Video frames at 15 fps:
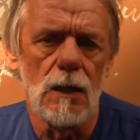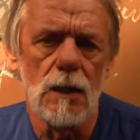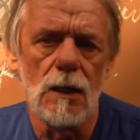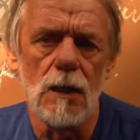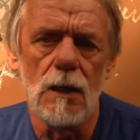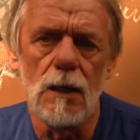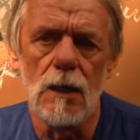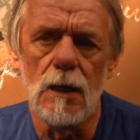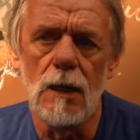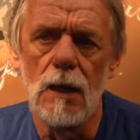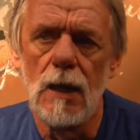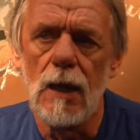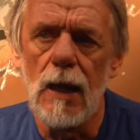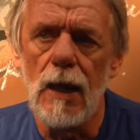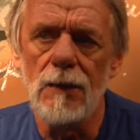Yeah. Uh,
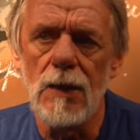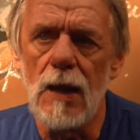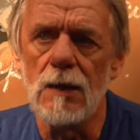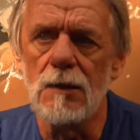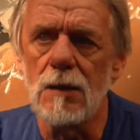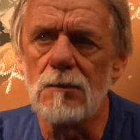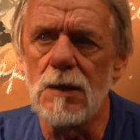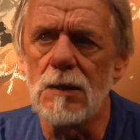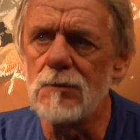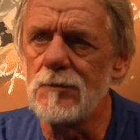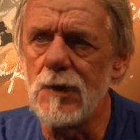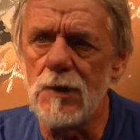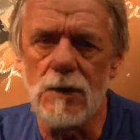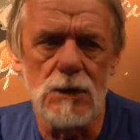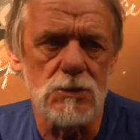and then, then
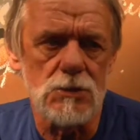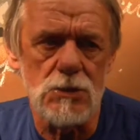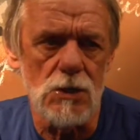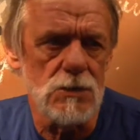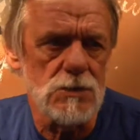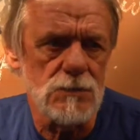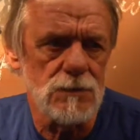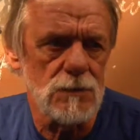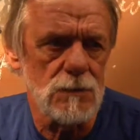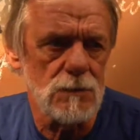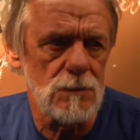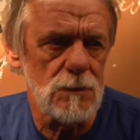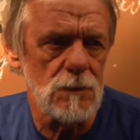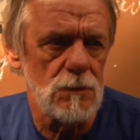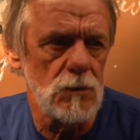various church
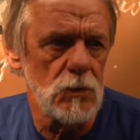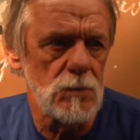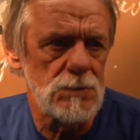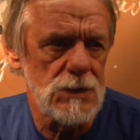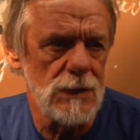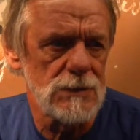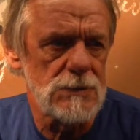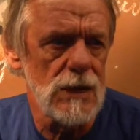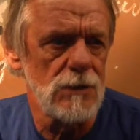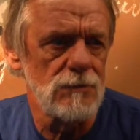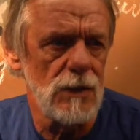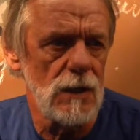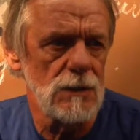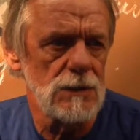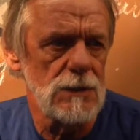groups had sent
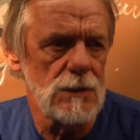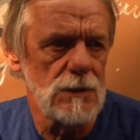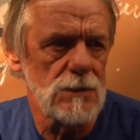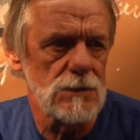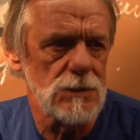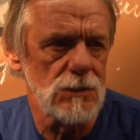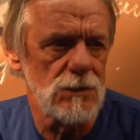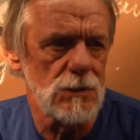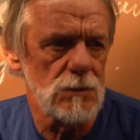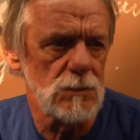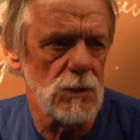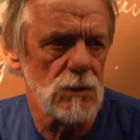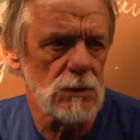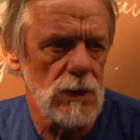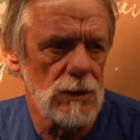volunteers to third
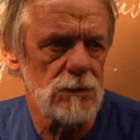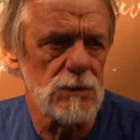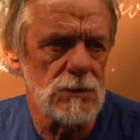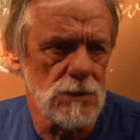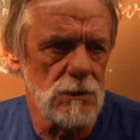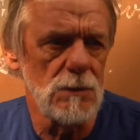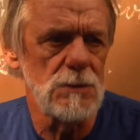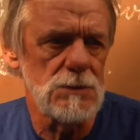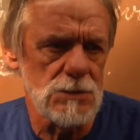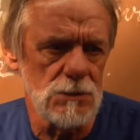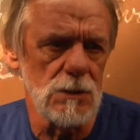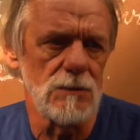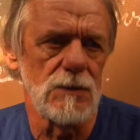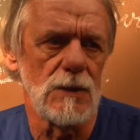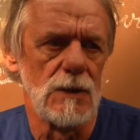world countries. So it was
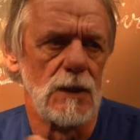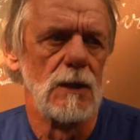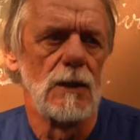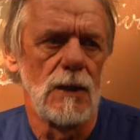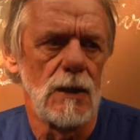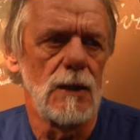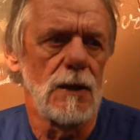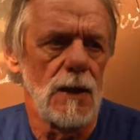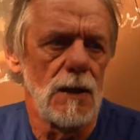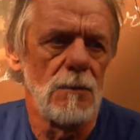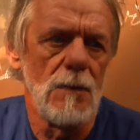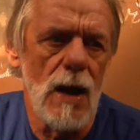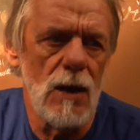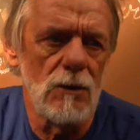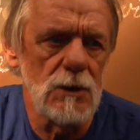sort of a, an
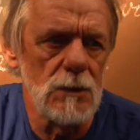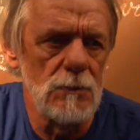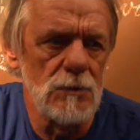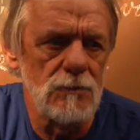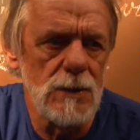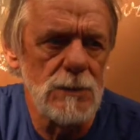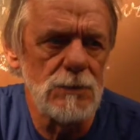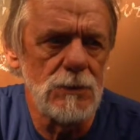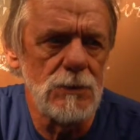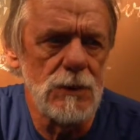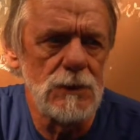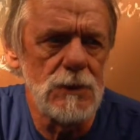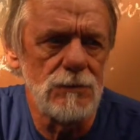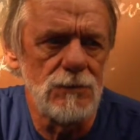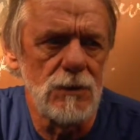amalgam of people who
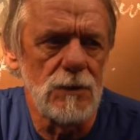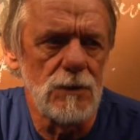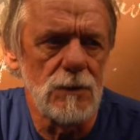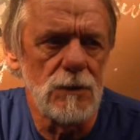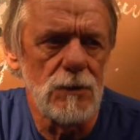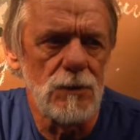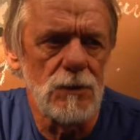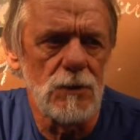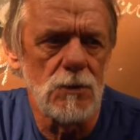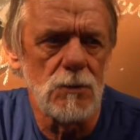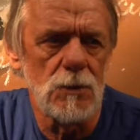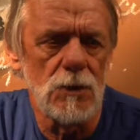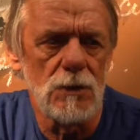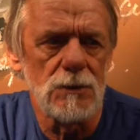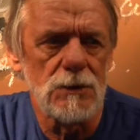had different third
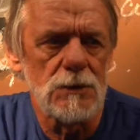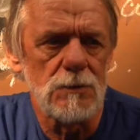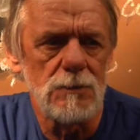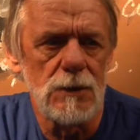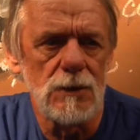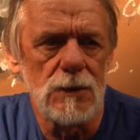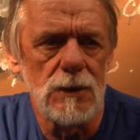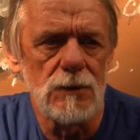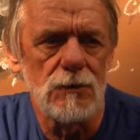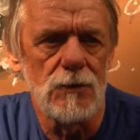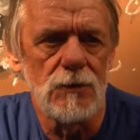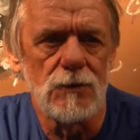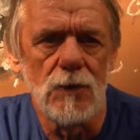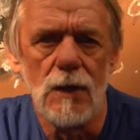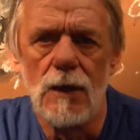world
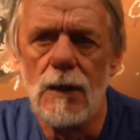experiences.